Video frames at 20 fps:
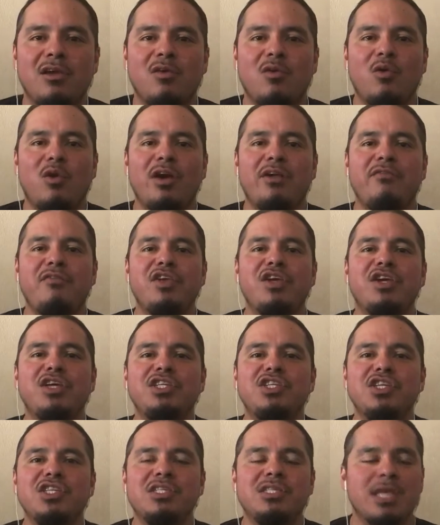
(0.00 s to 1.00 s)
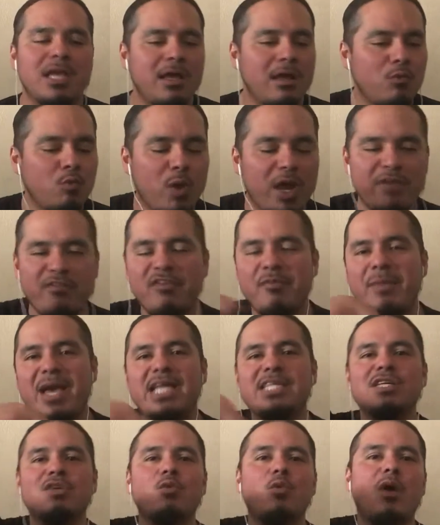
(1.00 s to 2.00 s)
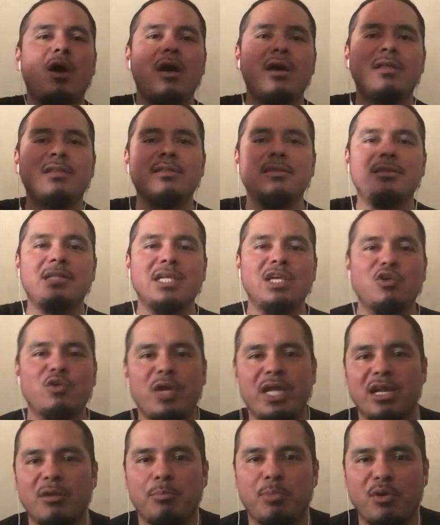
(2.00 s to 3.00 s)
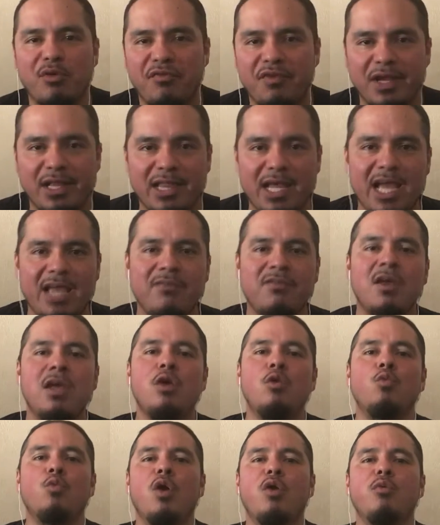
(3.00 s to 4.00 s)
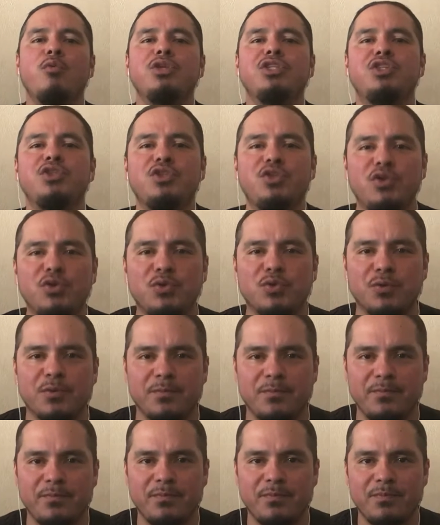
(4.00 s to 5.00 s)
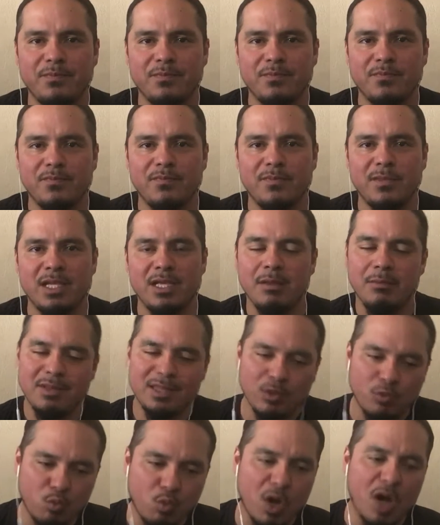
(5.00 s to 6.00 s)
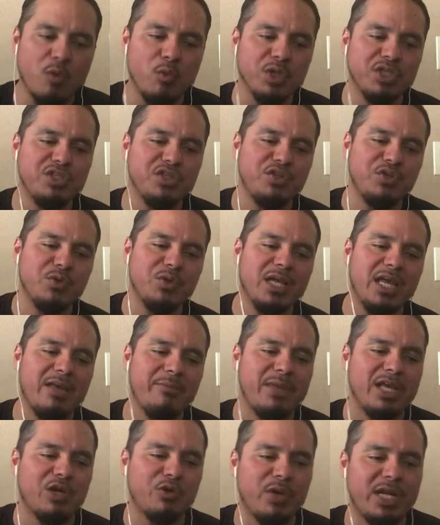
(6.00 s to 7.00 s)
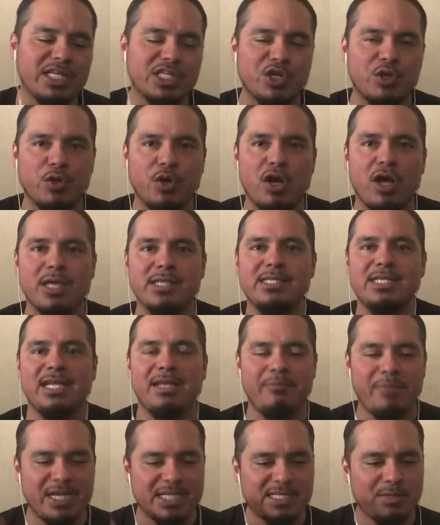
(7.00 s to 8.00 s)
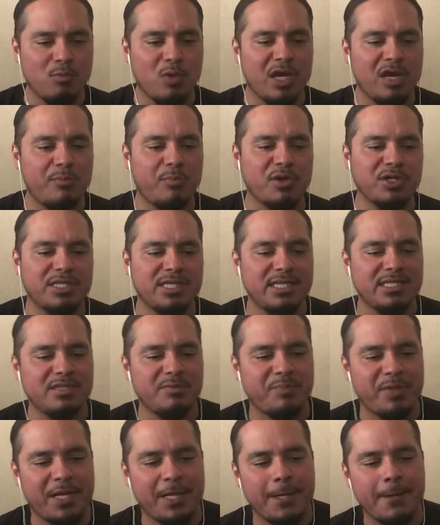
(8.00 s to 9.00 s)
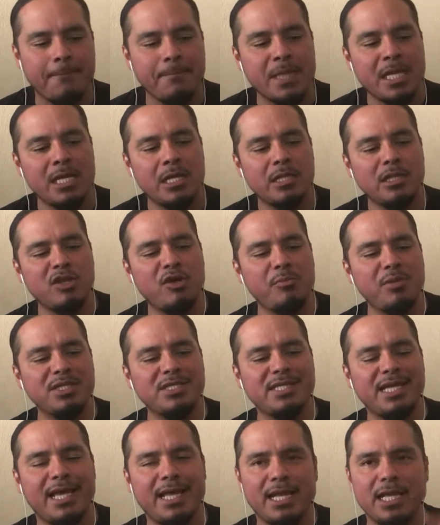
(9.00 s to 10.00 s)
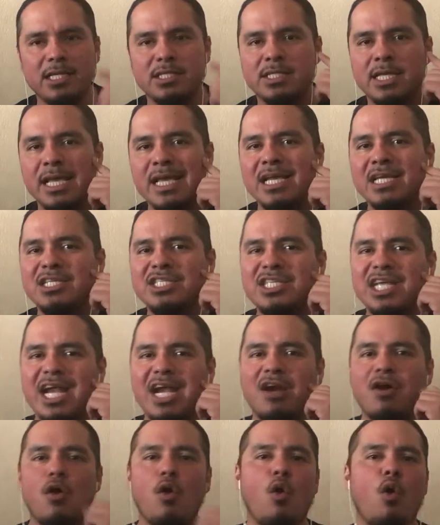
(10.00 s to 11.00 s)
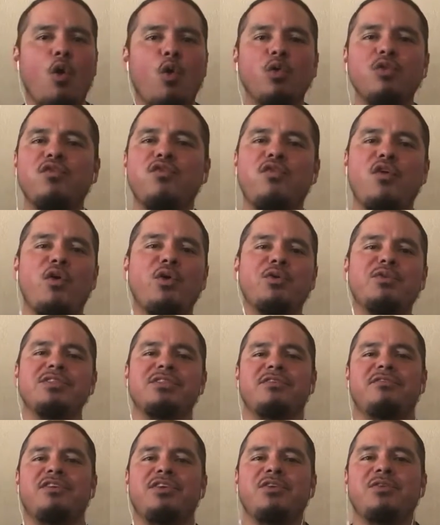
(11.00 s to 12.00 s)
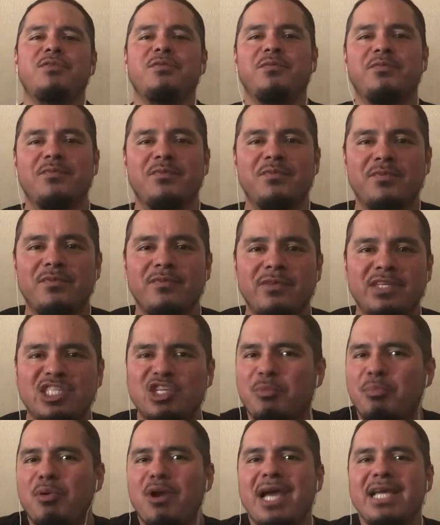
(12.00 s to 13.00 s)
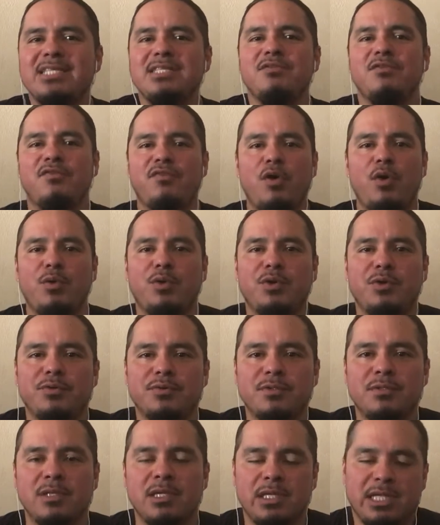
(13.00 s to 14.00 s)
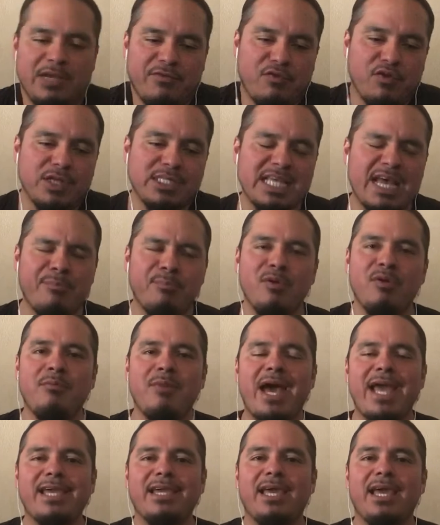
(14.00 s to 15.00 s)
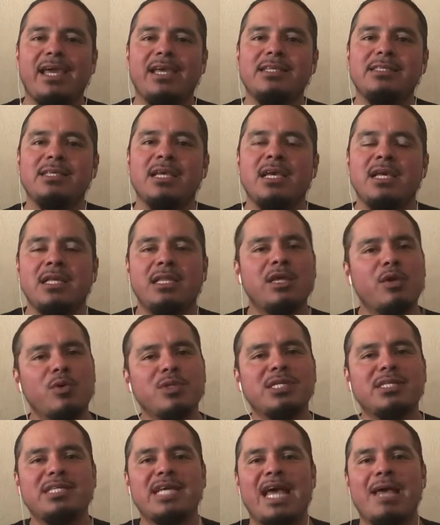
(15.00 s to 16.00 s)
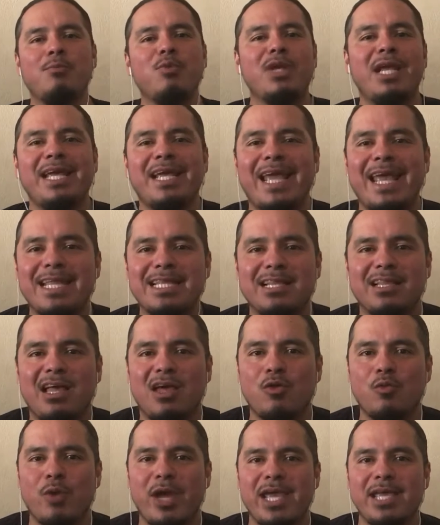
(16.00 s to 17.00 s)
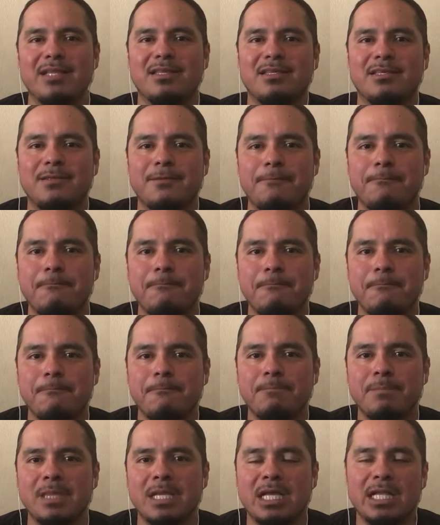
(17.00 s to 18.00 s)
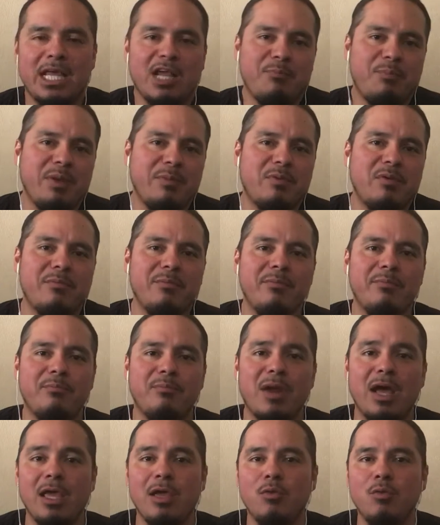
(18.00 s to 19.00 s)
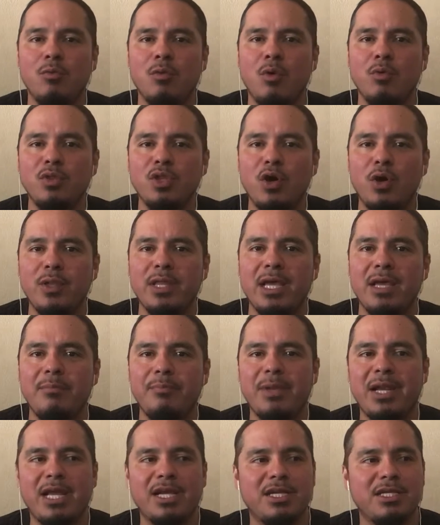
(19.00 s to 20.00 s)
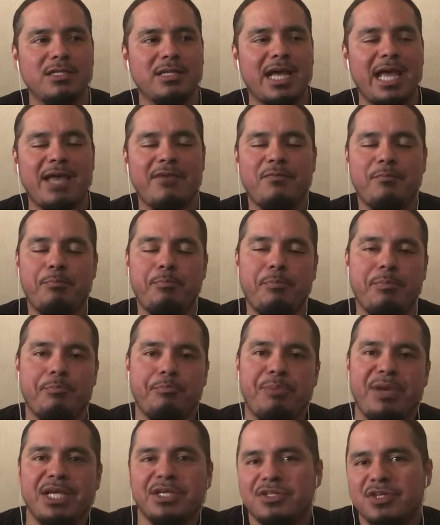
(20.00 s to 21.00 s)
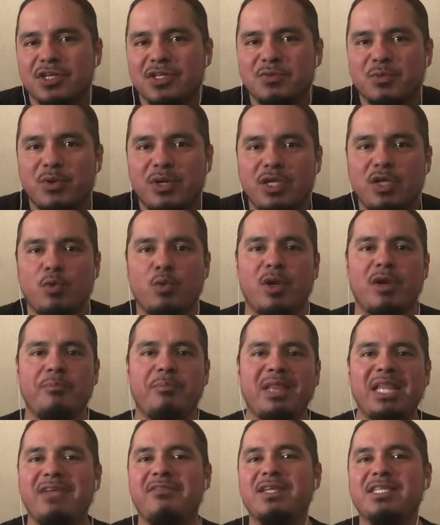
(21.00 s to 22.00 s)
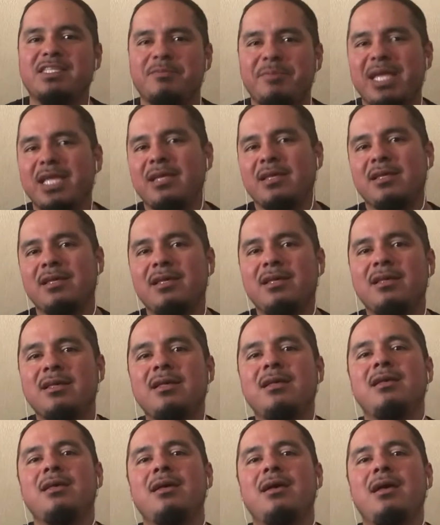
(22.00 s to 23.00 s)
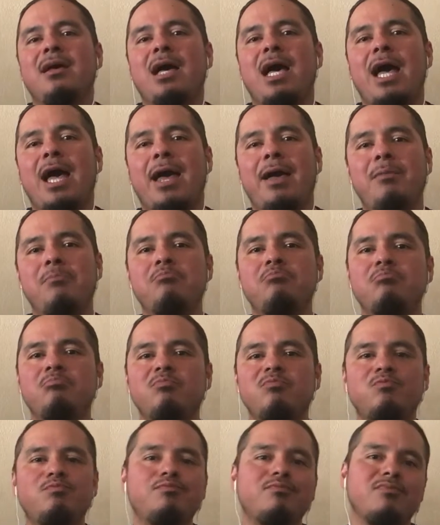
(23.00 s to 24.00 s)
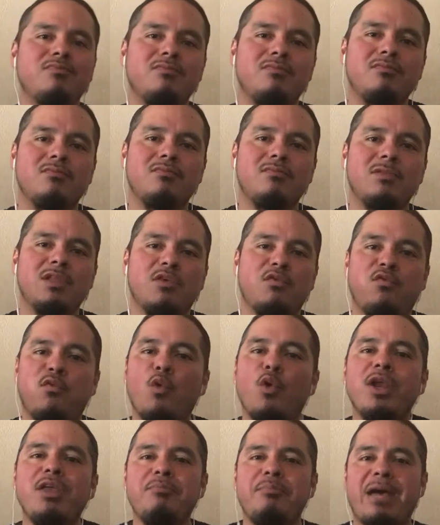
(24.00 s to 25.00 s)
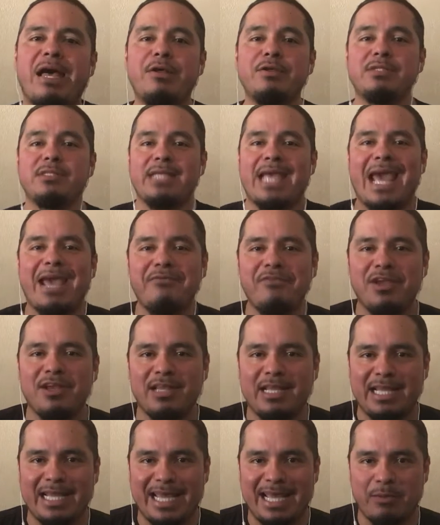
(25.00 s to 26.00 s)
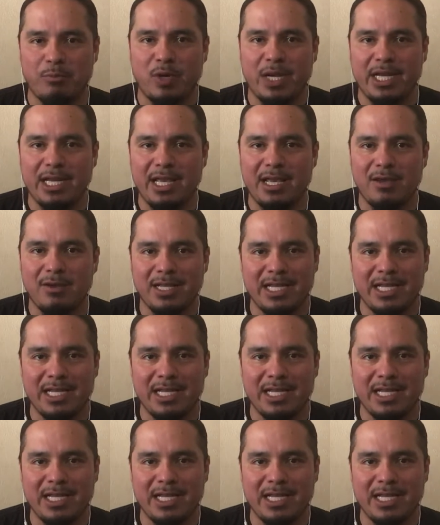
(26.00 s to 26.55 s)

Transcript: Or if you could just wave a magic wand and create a perfect life? What would you do? The what would you do game, it creates curiosity and makes them want to participate. Number 10 is share old photos of you. Surprising photos. Like for example, in my case, there was a time when I gained a lot of weight. A lot of people probably won't know that, but I have pictures where you wouldn't believe it's me. I'm 40 pounds heavier than I am right now.